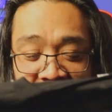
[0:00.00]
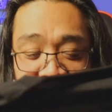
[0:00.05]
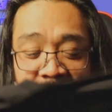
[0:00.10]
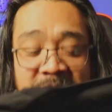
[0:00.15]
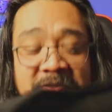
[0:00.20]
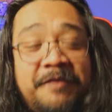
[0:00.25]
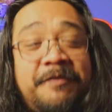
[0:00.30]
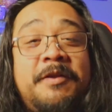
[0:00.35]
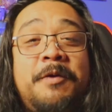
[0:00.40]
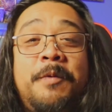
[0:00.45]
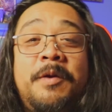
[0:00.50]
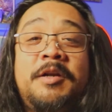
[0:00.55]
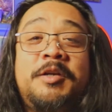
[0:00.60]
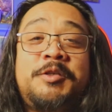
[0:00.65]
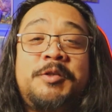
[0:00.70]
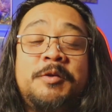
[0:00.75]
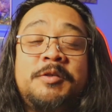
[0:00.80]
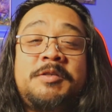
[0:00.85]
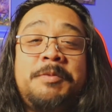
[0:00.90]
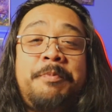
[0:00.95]
You know, definitely want to
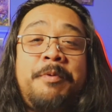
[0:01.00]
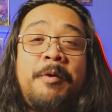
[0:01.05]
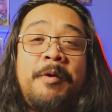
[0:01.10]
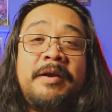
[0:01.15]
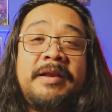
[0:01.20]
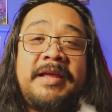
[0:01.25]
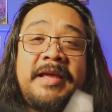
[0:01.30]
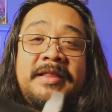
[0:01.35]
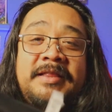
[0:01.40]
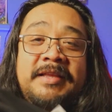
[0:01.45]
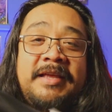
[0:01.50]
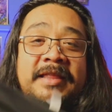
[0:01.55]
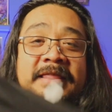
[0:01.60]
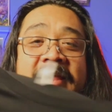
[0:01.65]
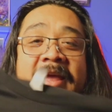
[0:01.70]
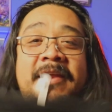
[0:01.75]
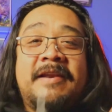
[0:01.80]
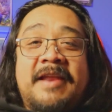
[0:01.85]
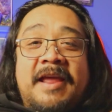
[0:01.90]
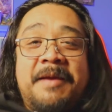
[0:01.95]
show support, get
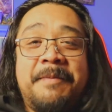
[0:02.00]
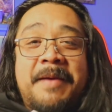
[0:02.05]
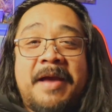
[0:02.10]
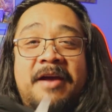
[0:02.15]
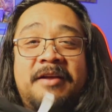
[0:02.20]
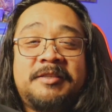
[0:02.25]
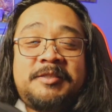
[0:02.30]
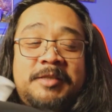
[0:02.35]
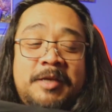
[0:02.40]
that name out.